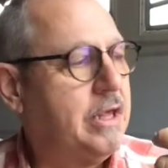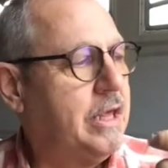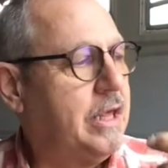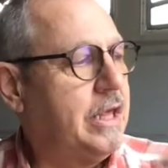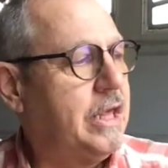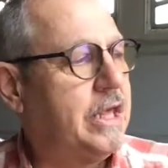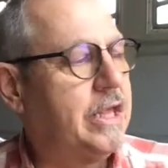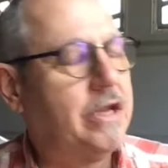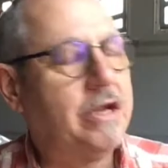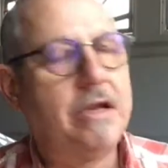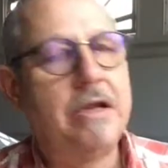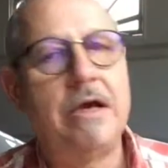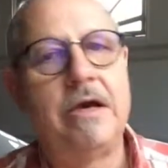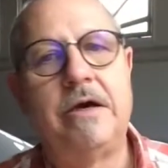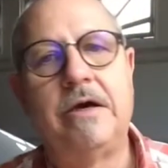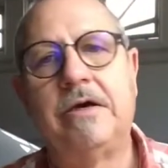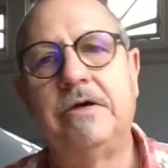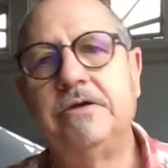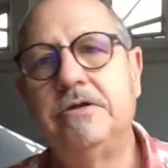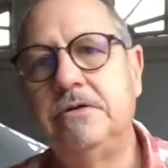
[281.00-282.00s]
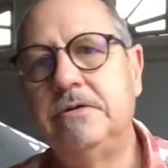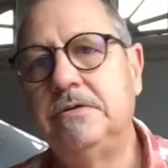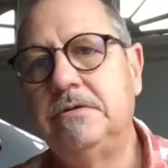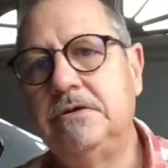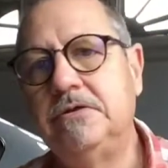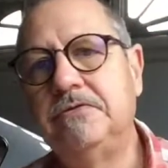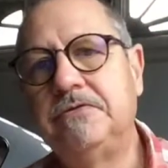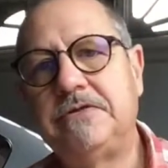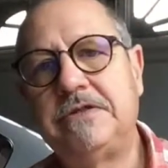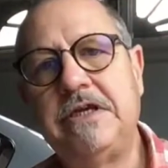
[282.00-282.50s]
And uh,
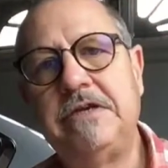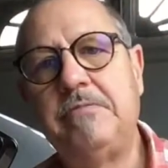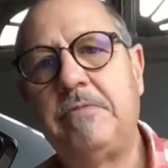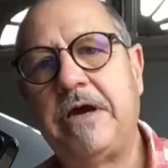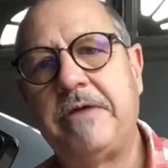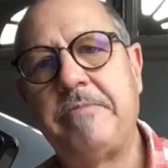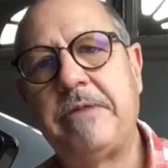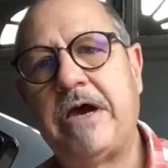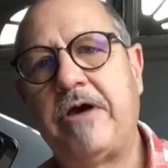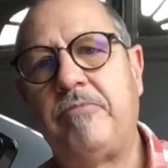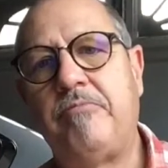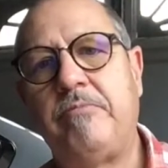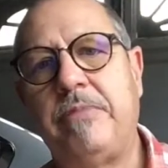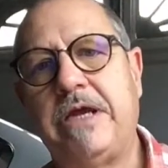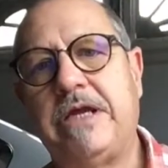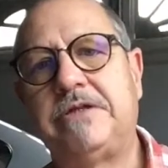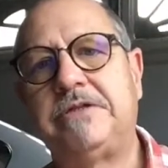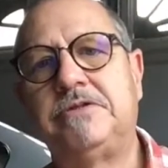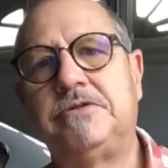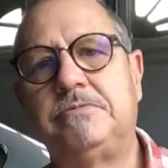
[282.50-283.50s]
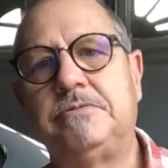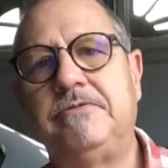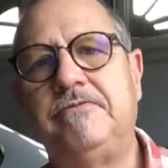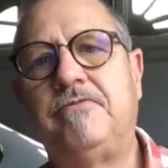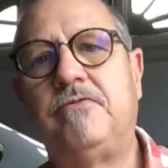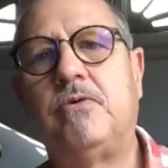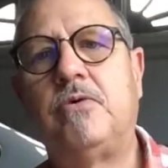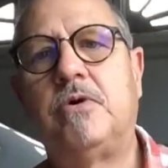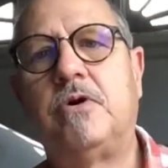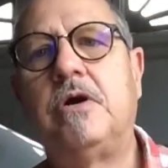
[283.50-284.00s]
you've seen my mountain banjo
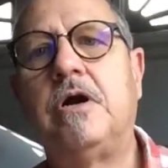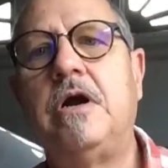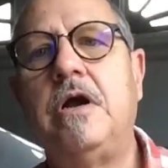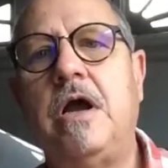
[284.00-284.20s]
before.